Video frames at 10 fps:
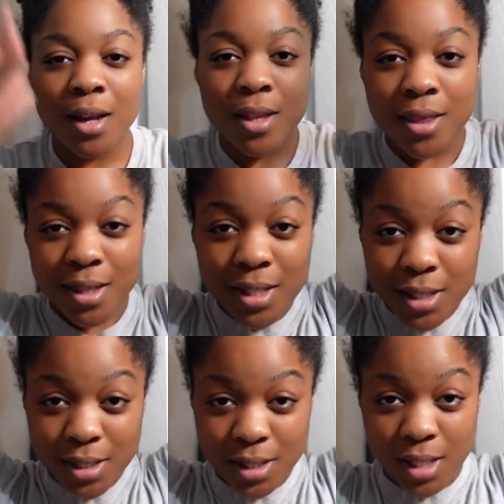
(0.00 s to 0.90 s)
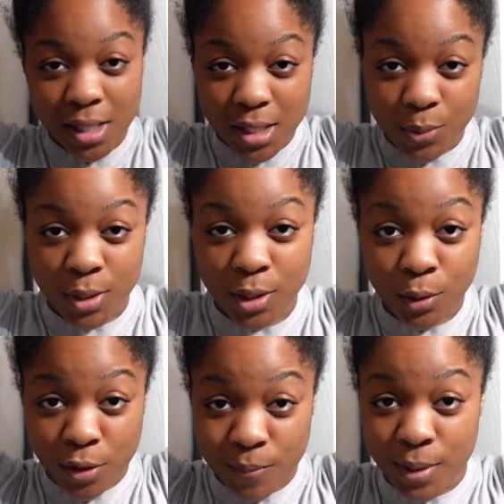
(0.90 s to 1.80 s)
This is the
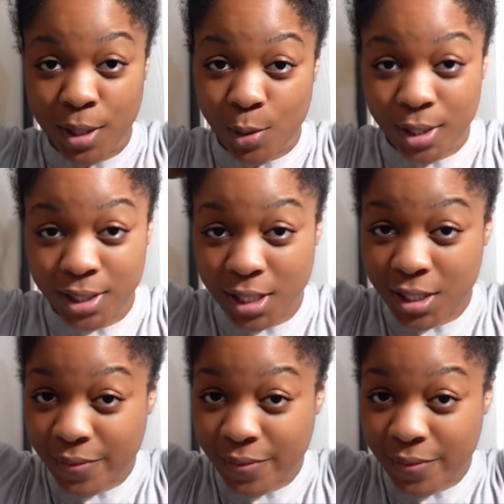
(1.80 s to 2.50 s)
result of me going to Six